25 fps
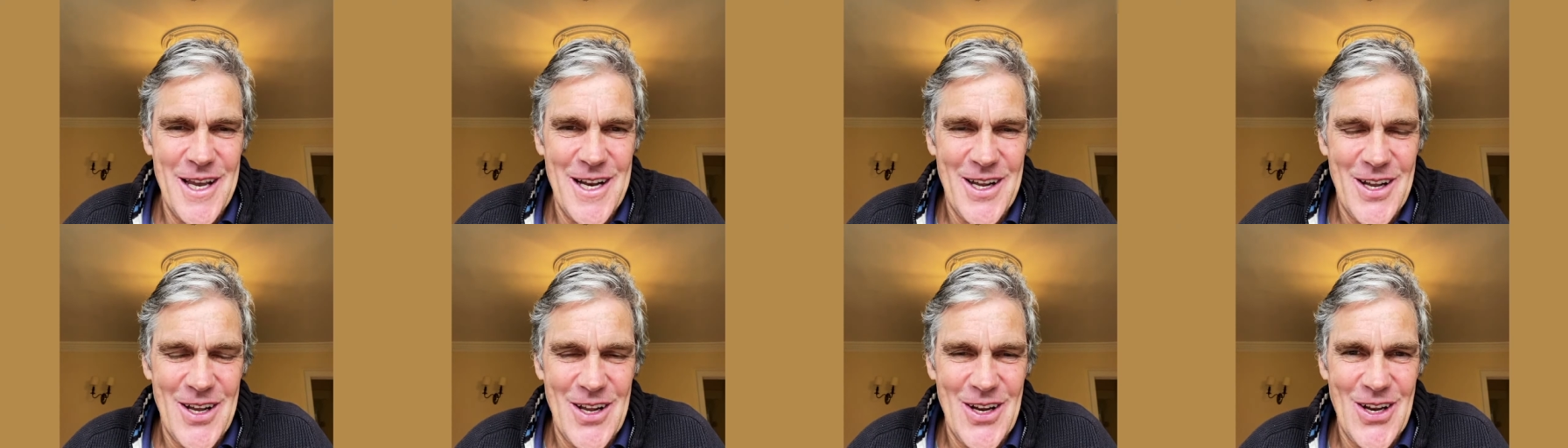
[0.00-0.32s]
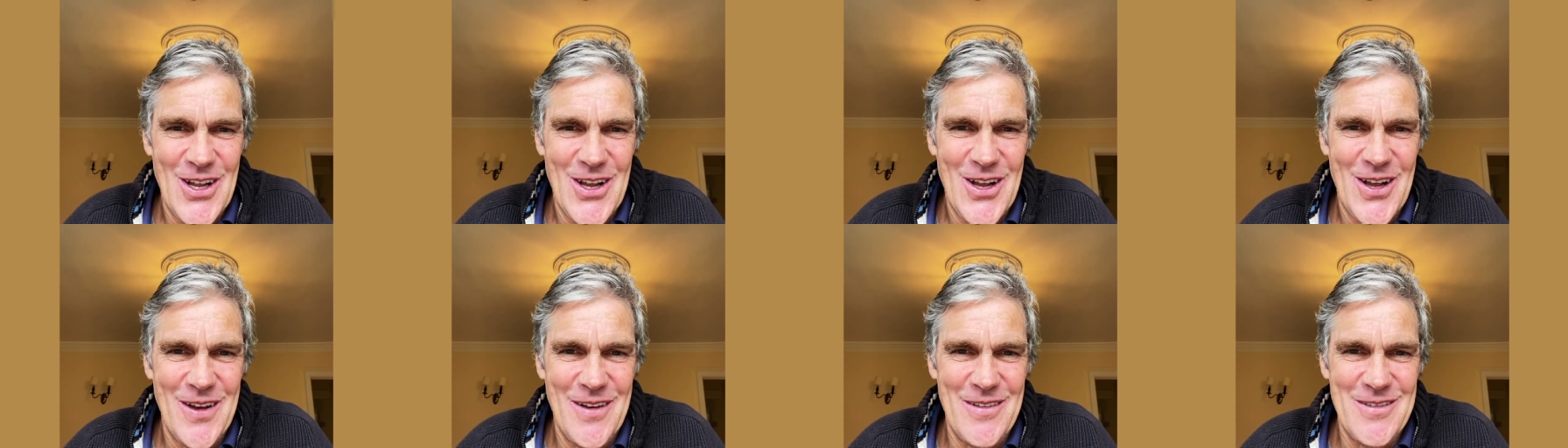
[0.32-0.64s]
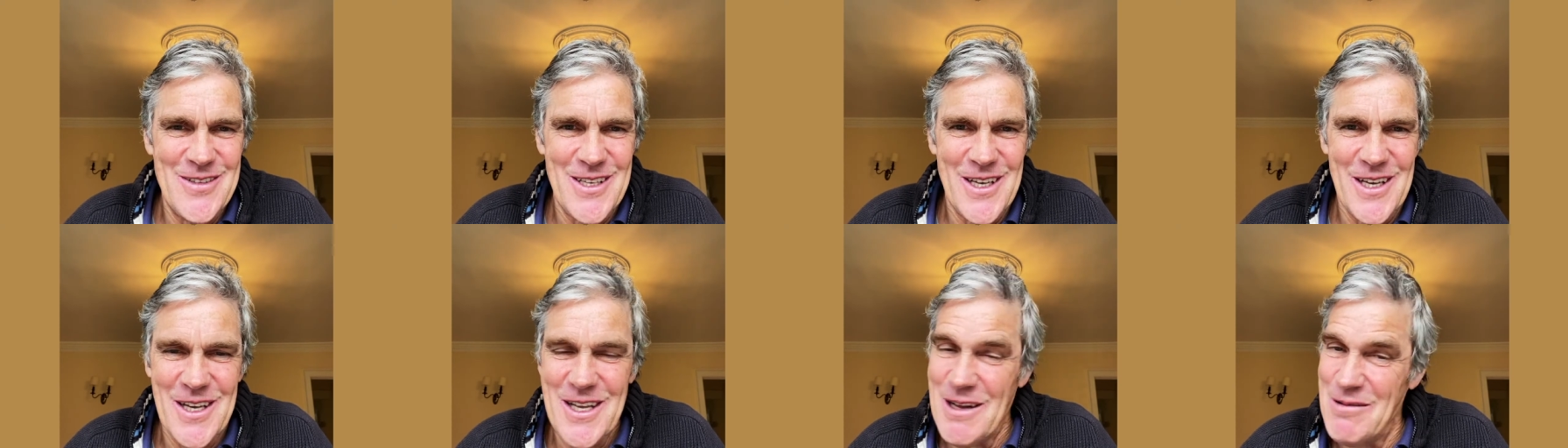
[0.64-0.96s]
in our
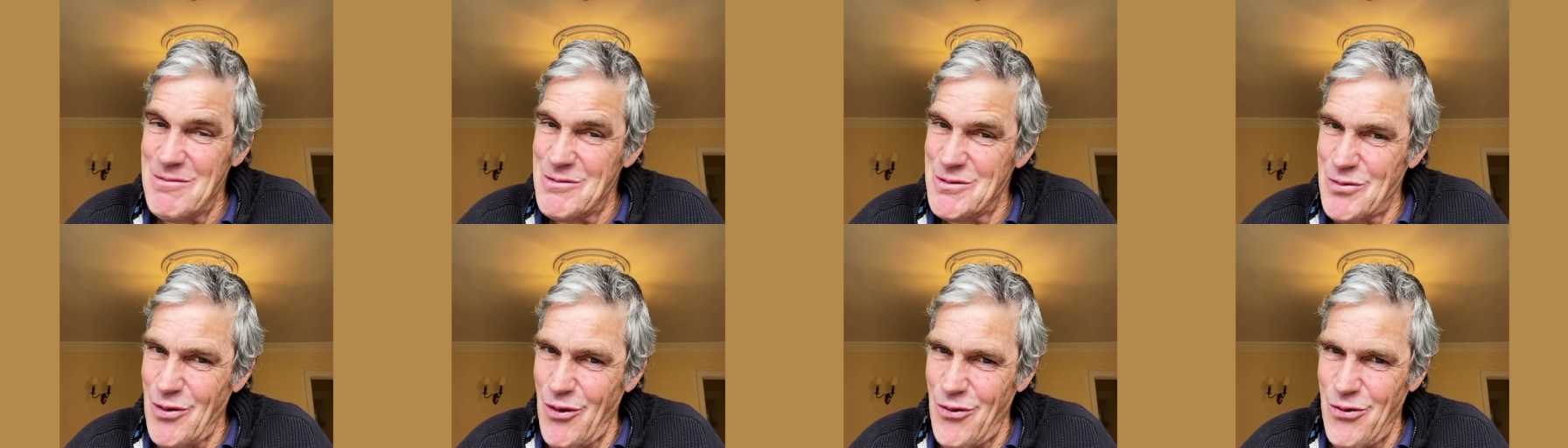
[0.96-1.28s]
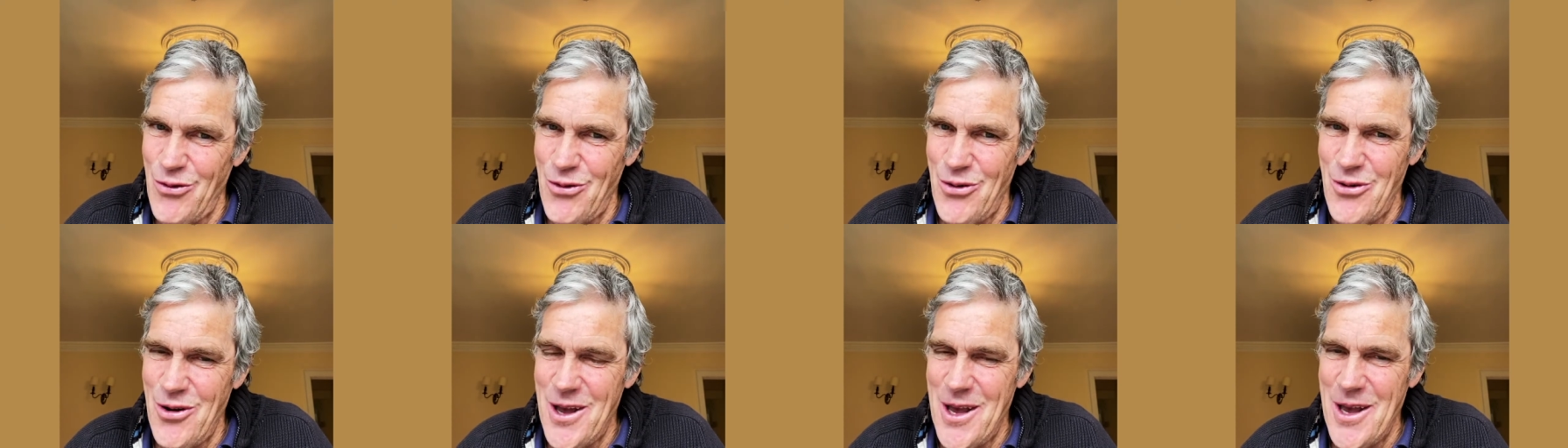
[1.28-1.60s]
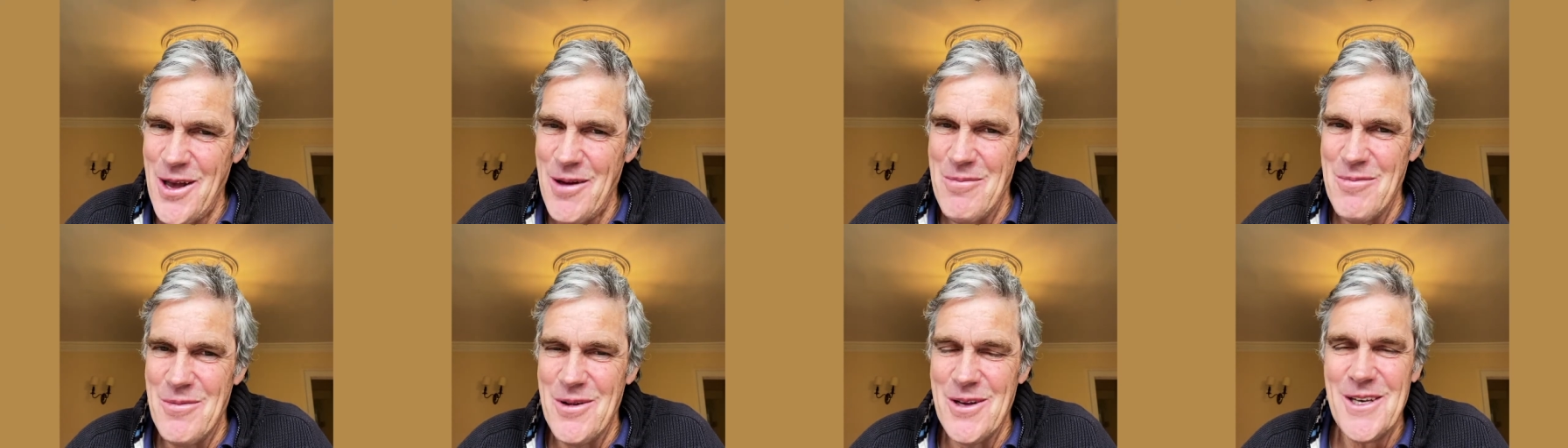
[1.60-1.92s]
lives that comes before
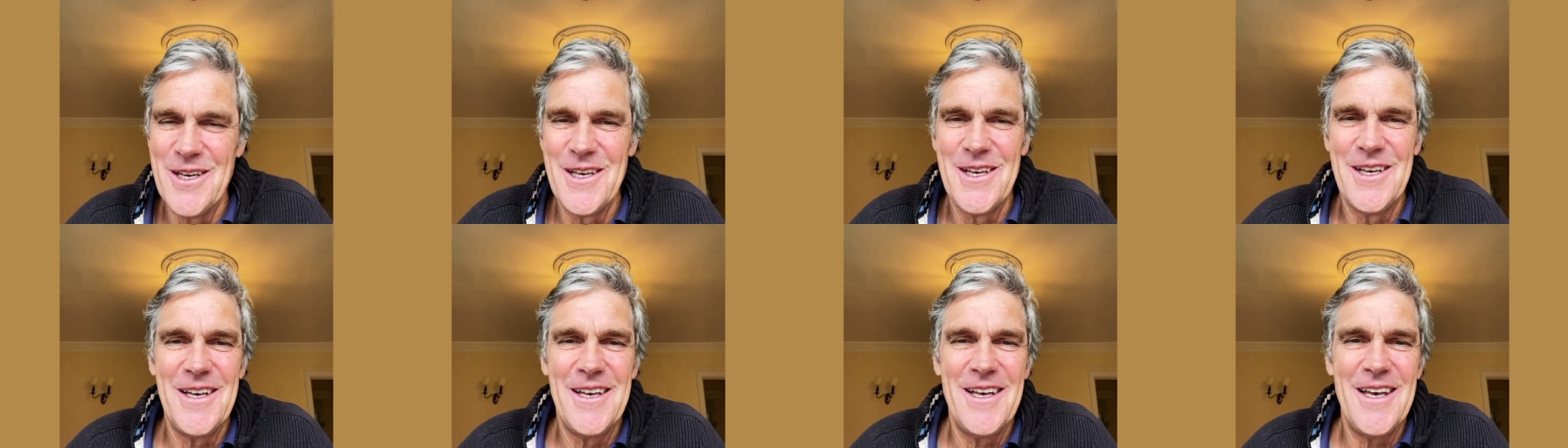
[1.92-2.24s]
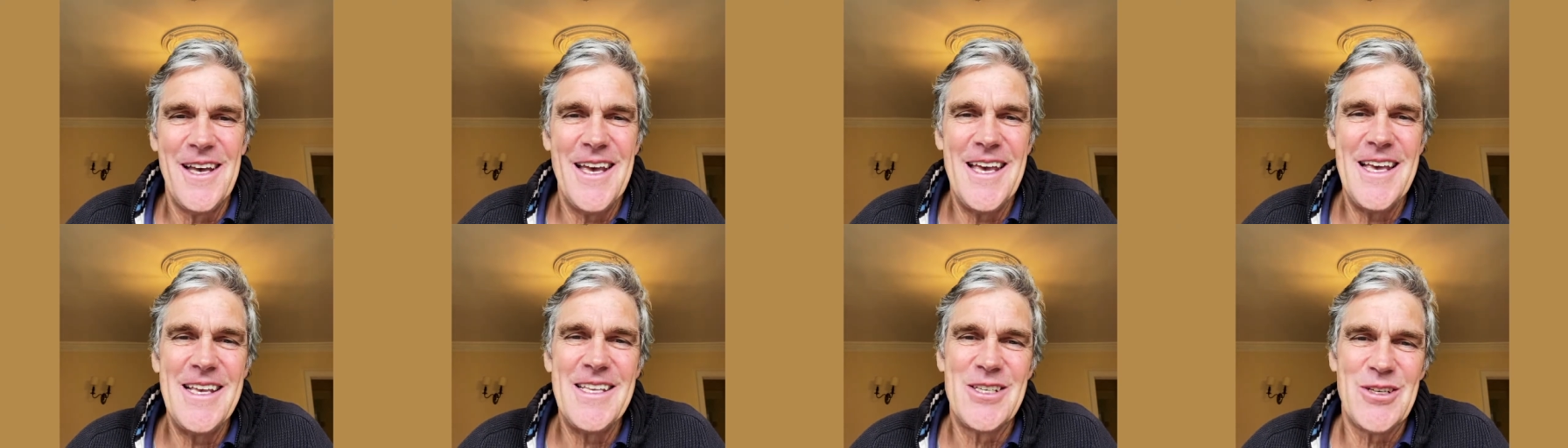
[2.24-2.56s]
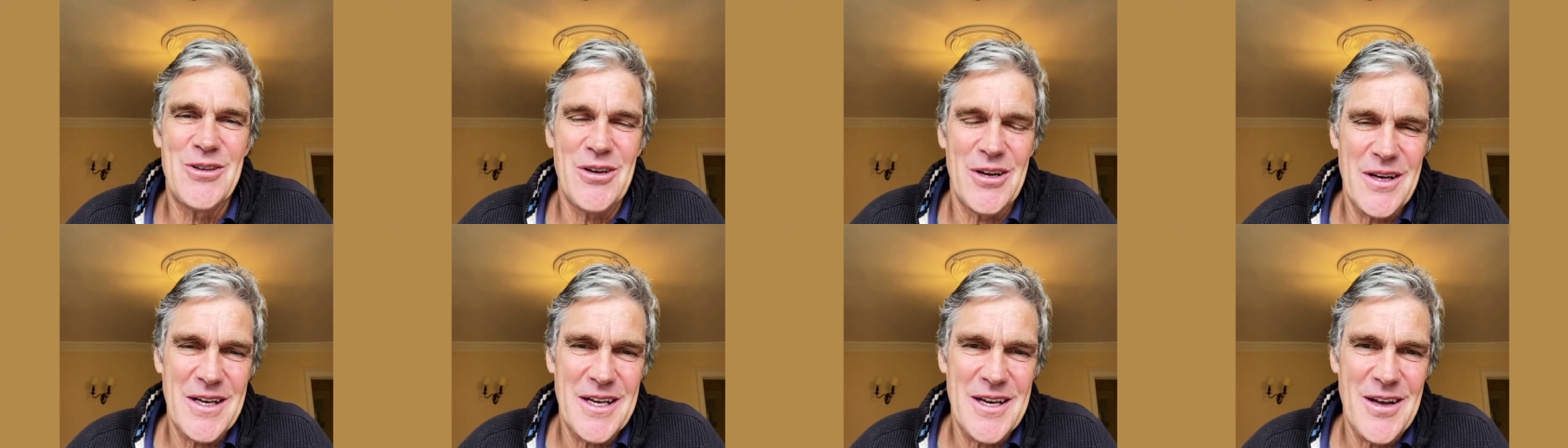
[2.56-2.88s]
him. He's
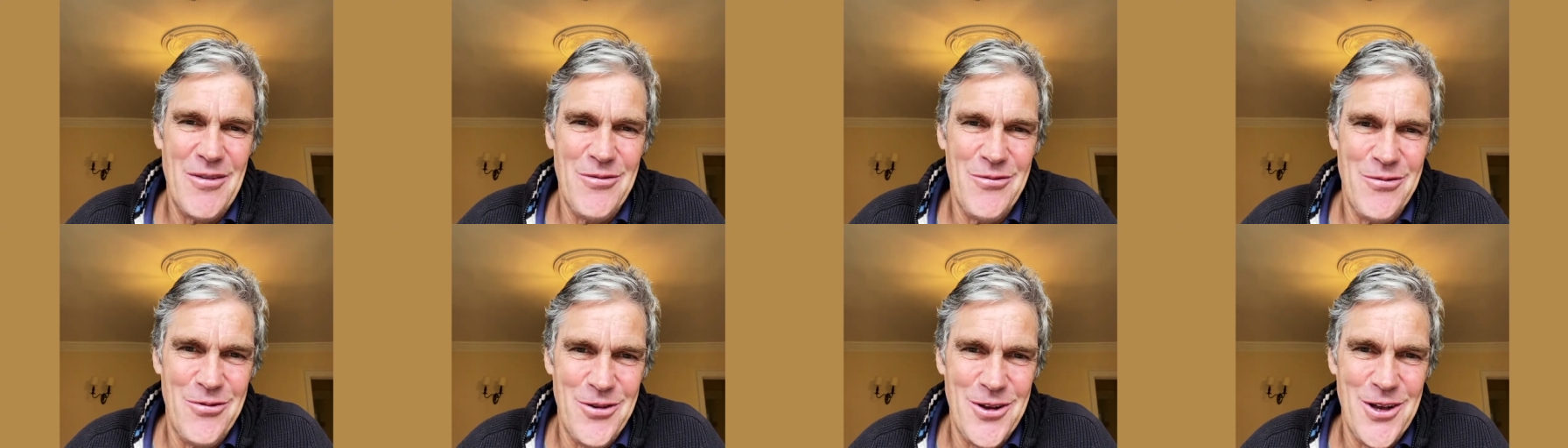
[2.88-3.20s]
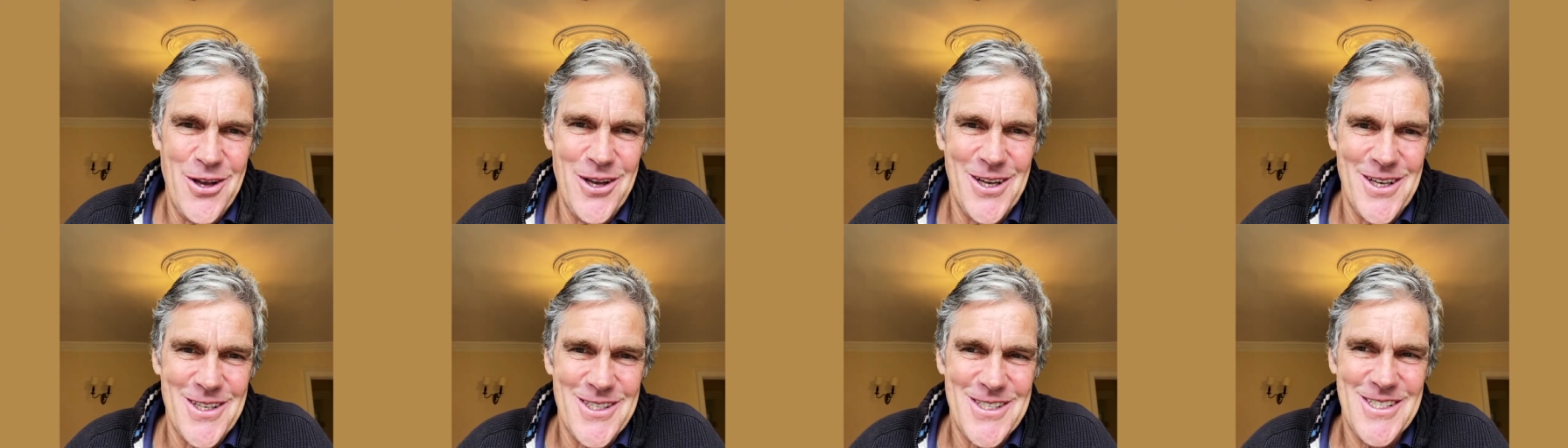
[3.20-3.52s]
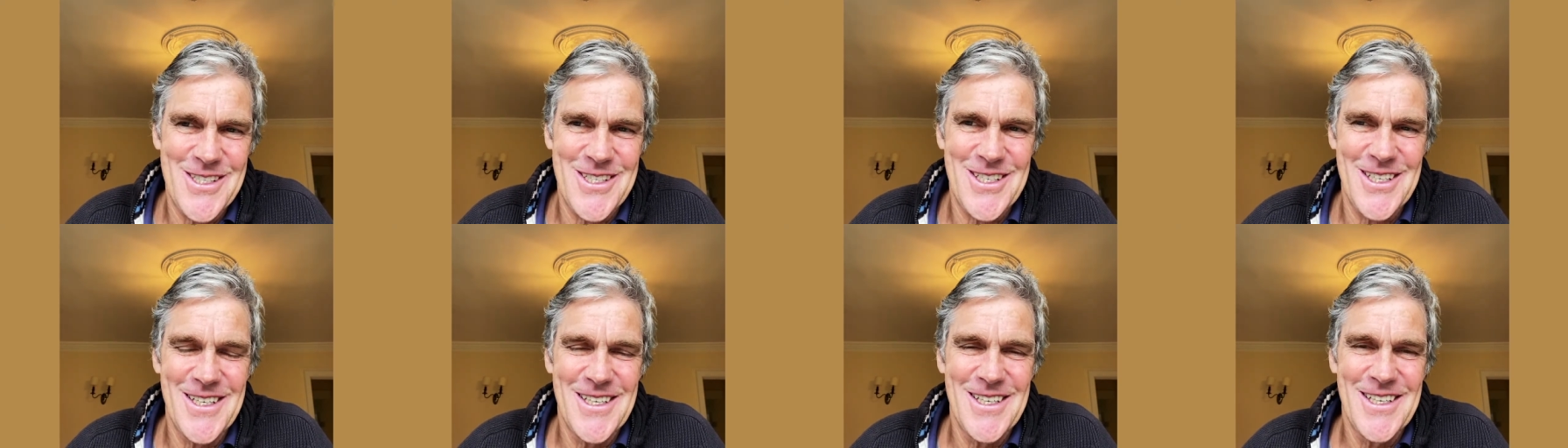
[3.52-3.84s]
got to come
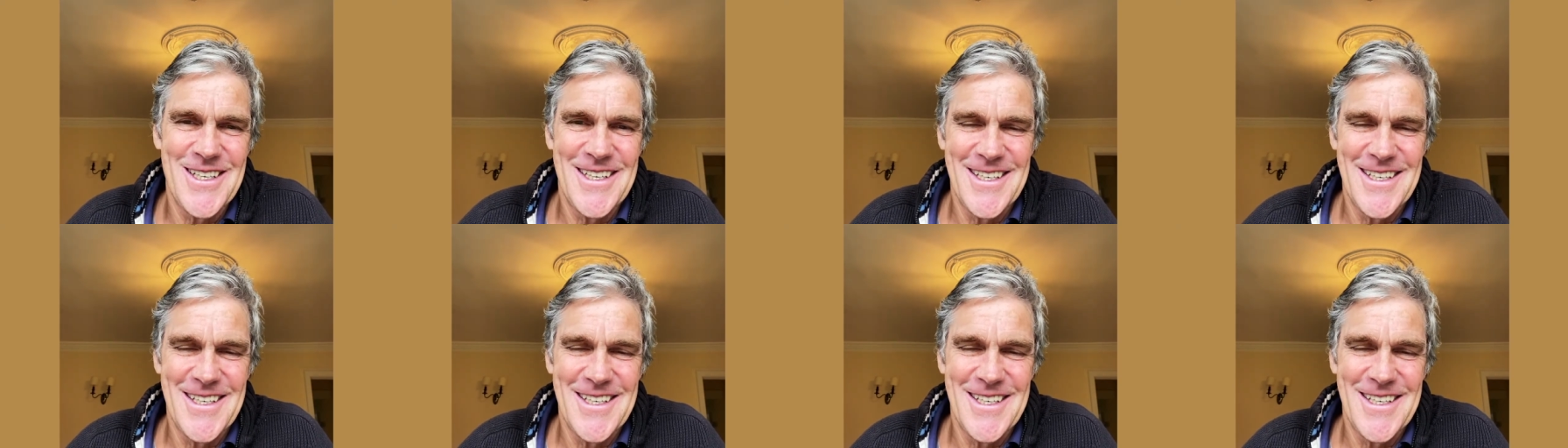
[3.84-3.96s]
first.